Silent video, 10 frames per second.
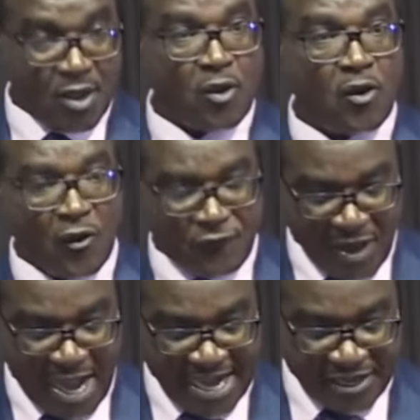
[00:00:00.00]
Over
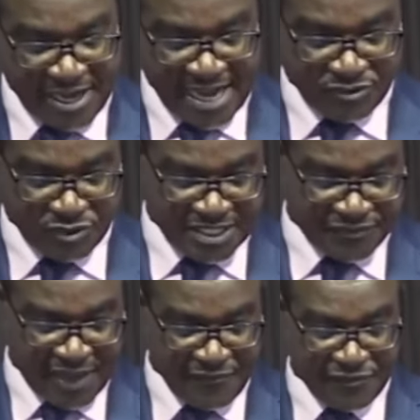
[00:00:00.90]

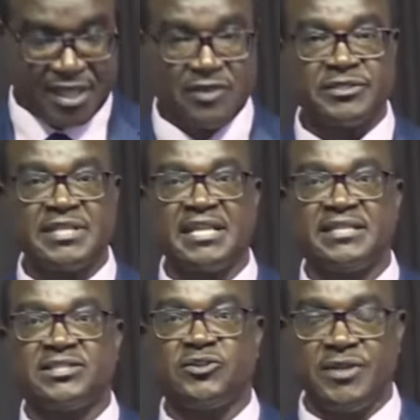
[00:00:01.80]
125,000
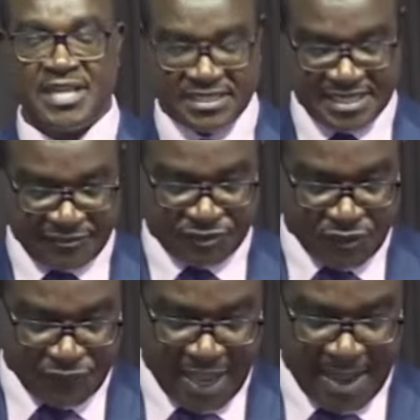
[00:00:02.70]
students have
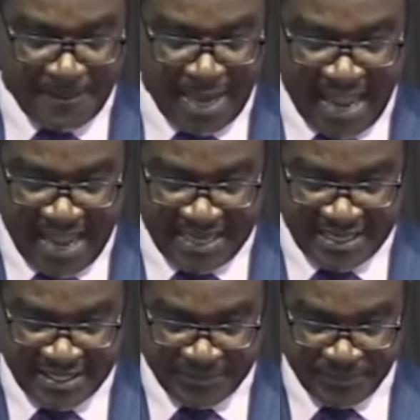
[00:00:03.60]
so far
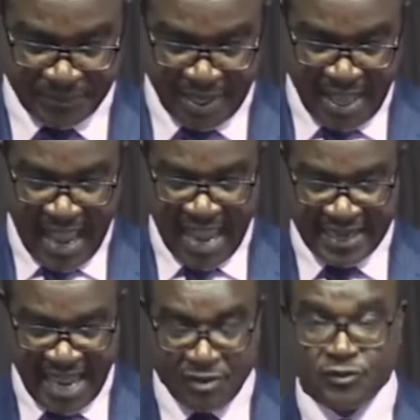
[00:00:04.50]
applied,
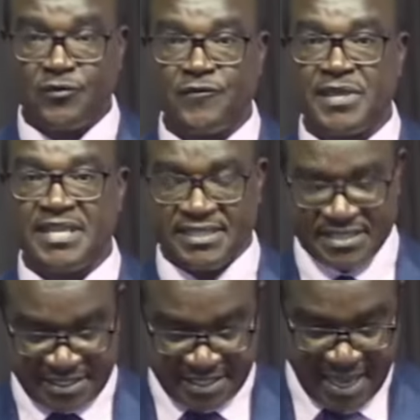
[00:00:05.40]
and out of
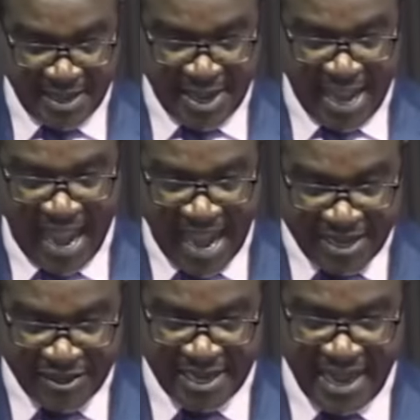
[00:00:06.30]
these,
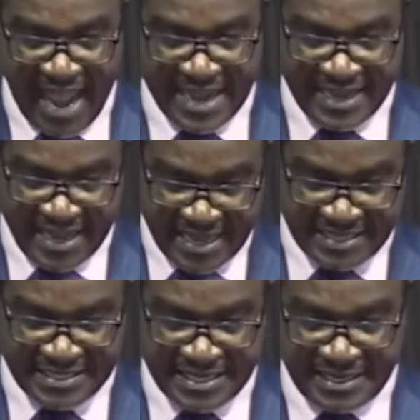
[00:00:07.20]

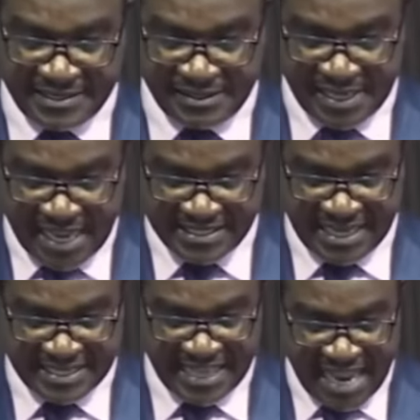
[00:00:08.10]

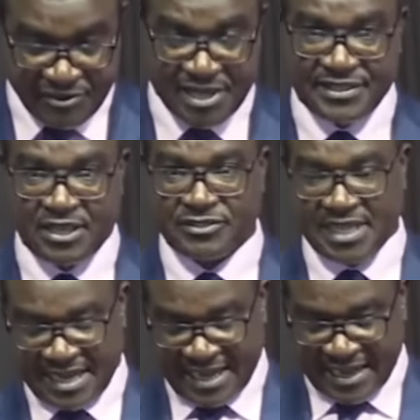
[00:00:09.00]

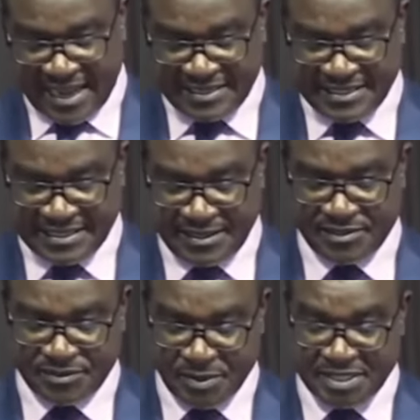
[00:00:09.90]
100,080
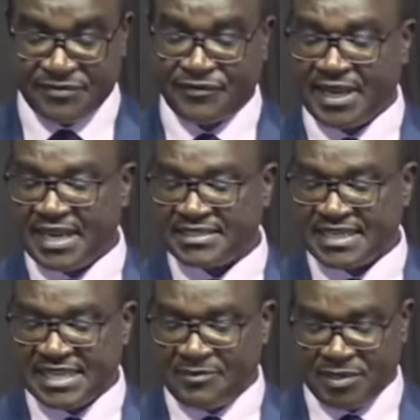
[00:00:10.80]
specific
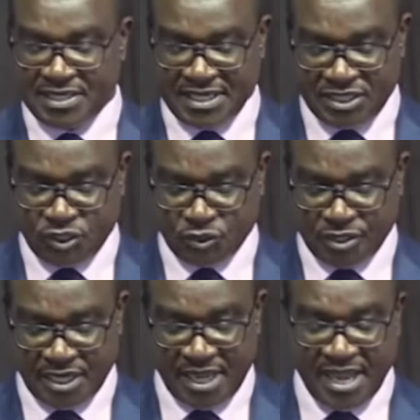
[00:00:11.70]
letters have been
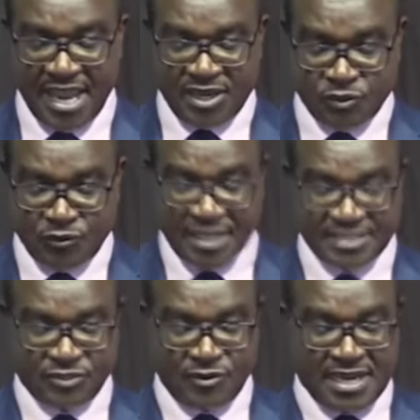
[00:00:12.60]
issued to the
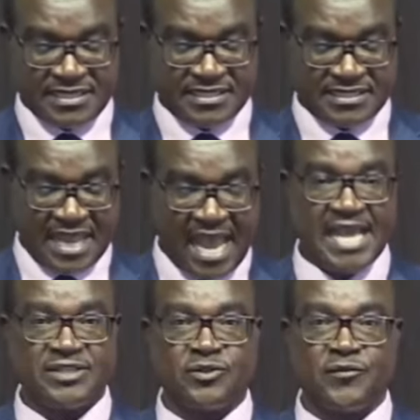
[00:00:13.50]
students
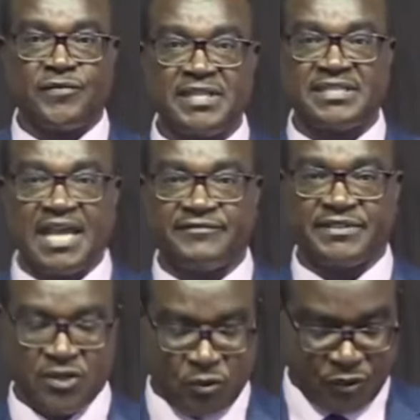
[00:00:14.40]
as of this
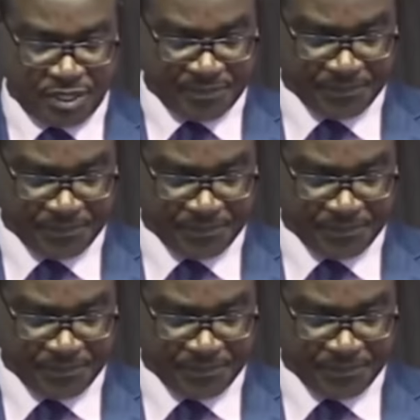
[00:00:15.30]
afternoon.